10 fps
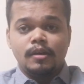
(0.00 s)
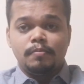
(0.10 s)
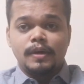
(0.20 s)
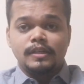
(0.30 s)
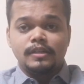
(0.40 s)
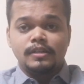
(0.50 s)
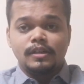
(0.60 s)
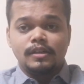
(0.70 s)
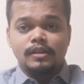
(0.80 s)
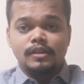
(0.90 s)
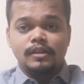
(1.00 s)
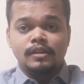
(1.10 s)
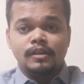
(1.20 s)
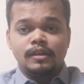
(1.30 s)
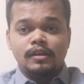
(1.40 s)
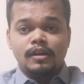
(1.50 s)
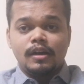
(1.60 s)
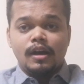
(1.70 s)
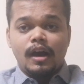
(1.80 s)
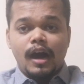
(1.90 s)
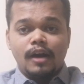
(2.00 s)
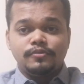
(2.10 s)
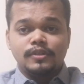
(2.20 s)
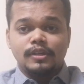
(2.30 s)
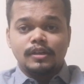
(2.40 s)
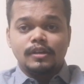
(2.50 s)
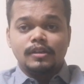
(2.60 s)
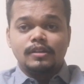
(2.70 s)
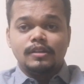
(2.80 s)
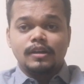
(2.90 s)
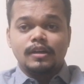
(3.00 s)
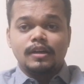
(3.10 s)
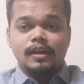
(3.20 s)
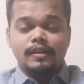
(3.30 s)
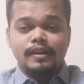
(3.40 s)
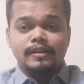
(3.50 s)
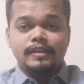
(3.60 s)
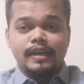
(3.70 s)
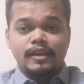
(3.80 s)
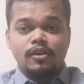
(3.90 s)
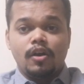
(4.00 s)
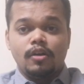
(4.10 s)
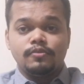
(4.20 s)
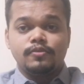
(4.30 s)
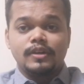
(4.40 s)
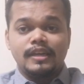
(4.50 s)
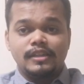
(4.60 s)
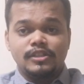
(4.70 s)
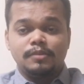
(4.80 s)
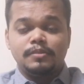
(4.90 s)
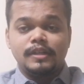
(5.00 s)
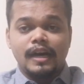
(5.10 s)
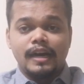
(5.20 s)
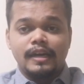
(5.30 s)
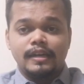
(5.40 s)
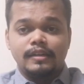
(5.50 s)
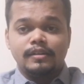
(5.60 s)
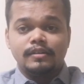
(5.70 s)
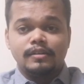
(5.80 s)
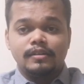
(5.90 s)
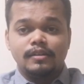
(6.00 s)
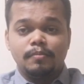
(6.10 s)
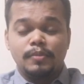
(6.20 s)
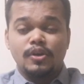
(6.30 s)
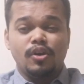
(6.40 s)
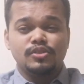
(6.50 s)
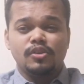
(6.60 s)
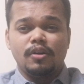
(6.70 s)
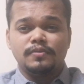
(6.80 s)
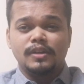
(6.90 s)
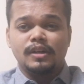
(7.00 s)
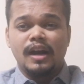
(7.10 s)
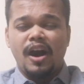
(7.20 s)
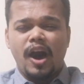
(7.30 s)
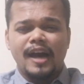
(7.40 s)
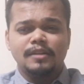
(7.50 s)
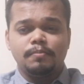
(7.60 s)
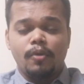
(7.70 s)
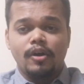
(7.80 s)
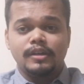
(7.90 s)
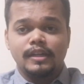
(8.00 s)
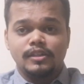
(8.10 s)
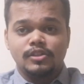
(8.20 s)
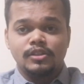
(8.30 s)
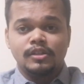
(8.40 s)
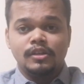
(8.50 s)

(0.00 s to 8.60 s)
But here, after the current king of Egypt died because of the hard bondage,